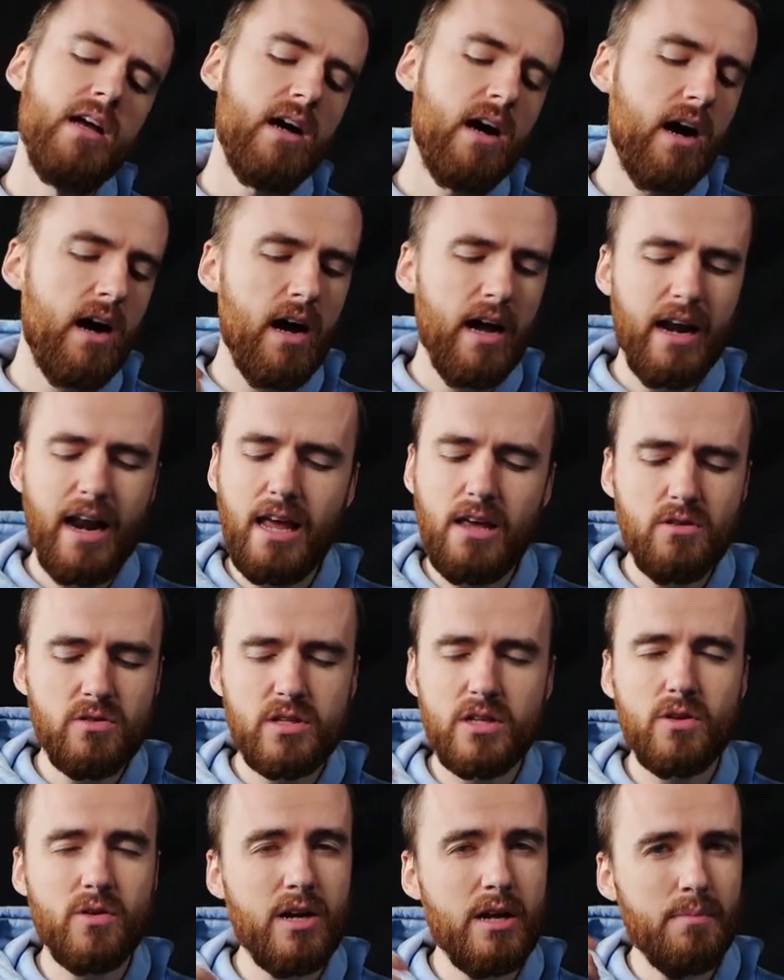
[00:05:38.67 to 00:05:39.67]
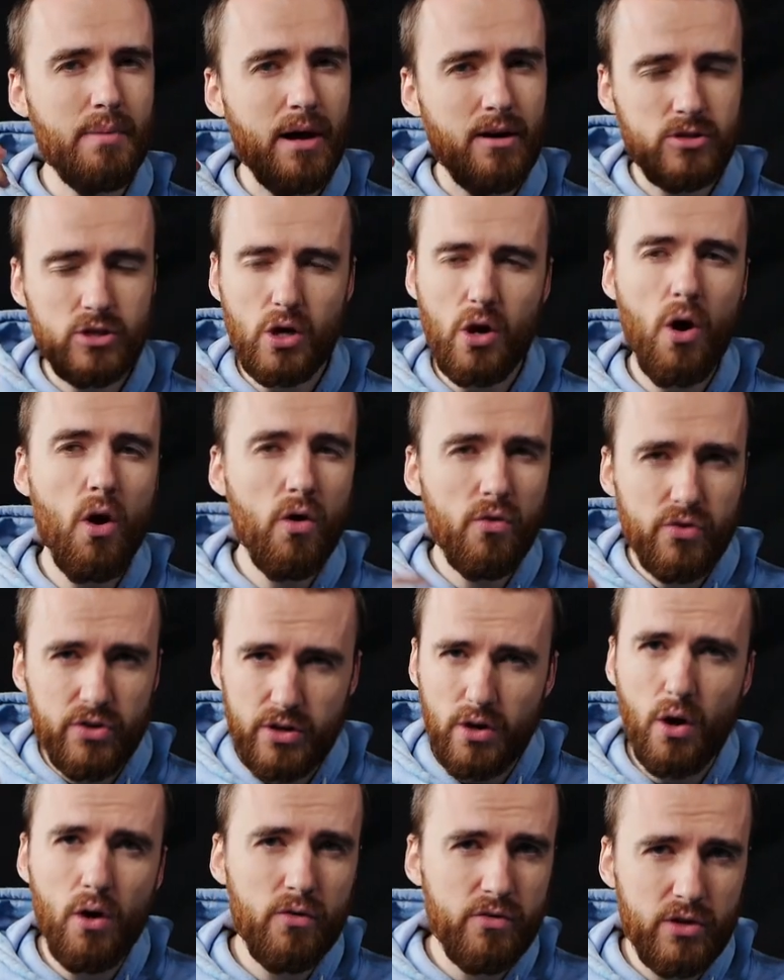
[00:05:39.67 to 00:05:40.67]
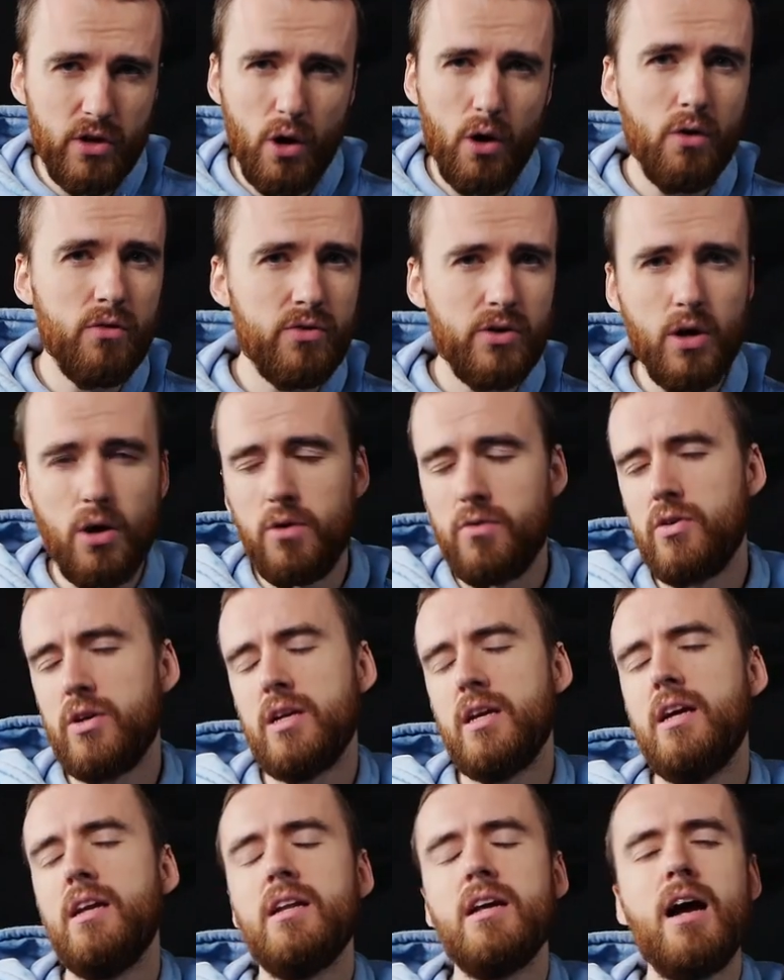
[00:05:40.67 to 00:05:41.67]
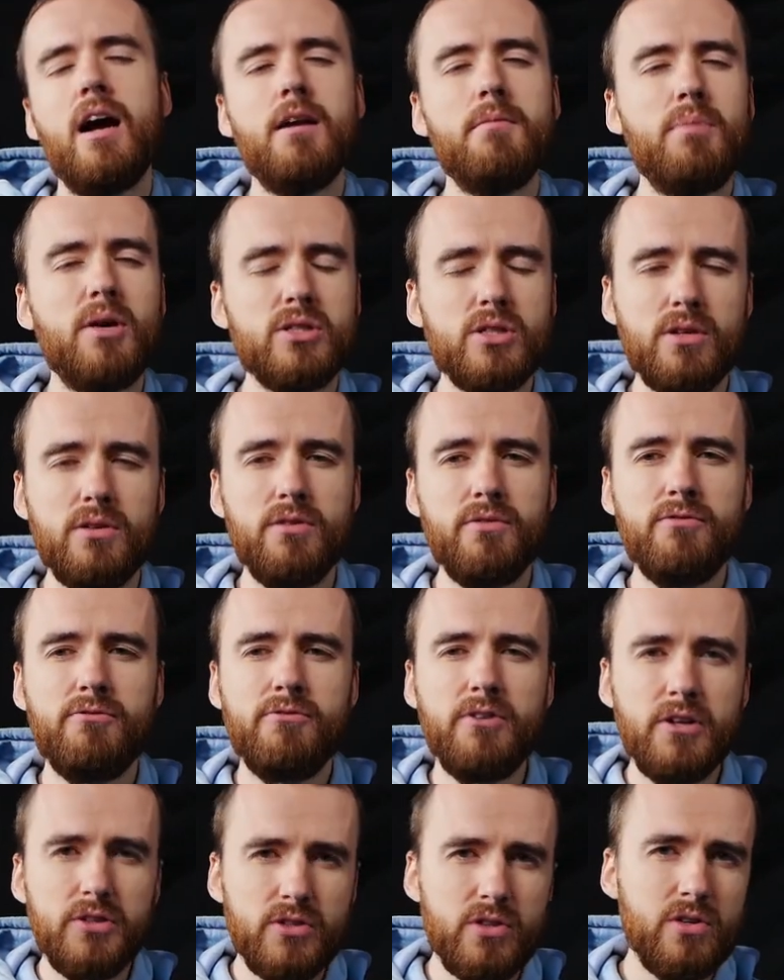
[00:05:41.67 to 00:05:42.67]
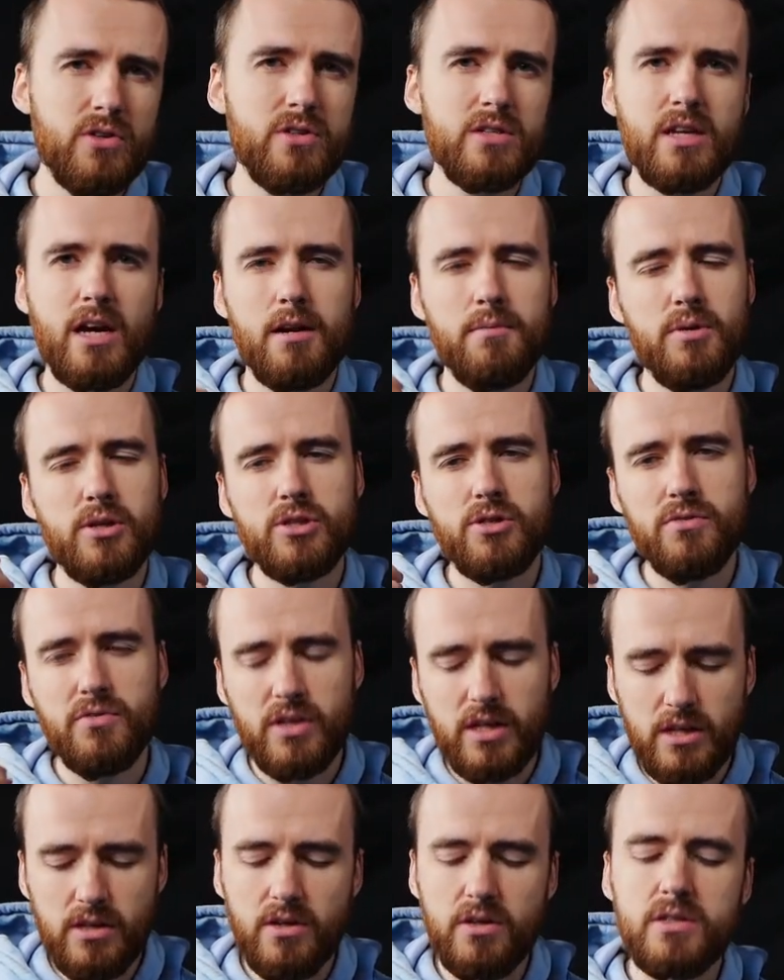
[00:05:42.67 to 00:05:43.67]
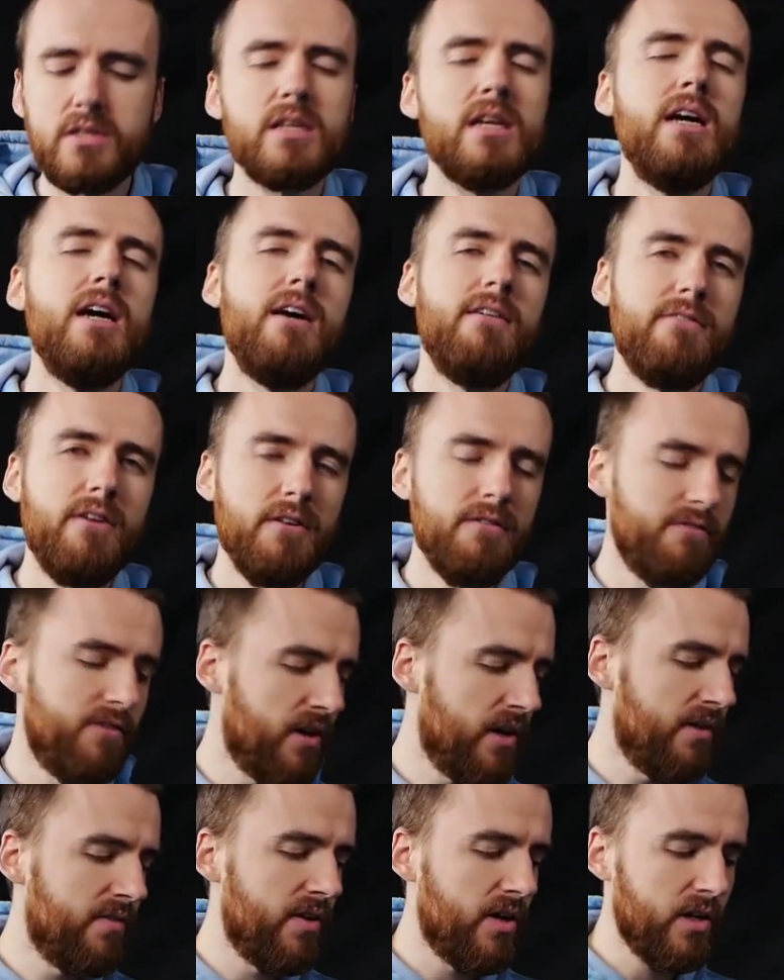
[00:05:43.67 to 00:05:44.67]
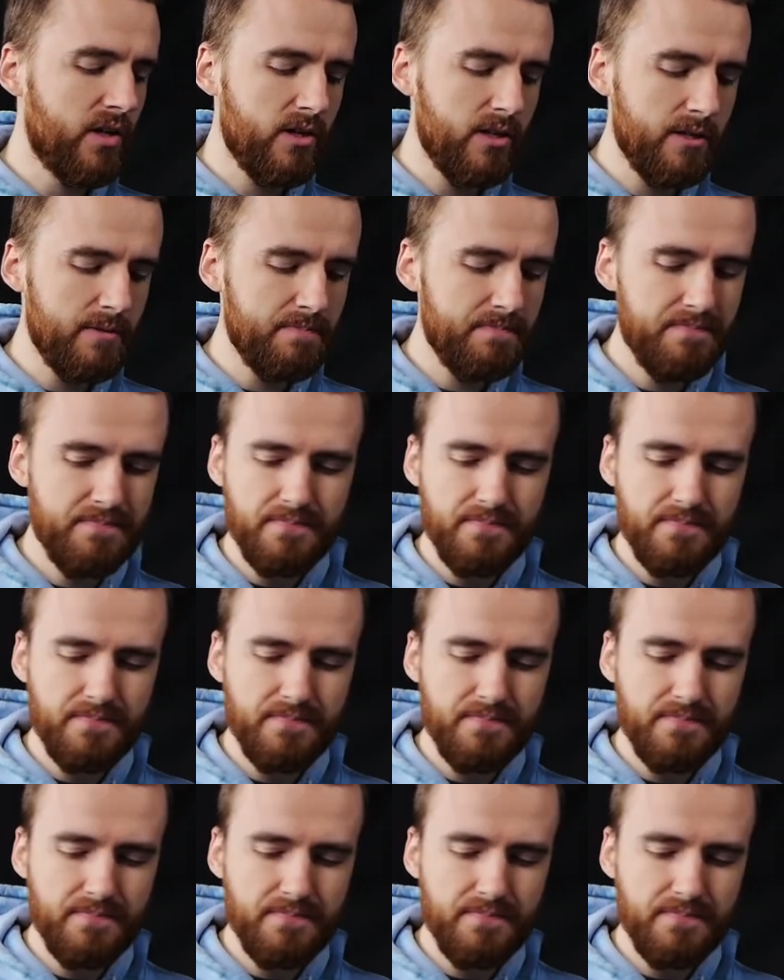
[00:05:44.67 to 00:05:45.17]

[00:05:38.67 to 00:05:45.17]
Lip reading: And I used Ingredient Pouch over and over and over and over again, got a bunch of filters, got a bunch of heals, felt very, very good.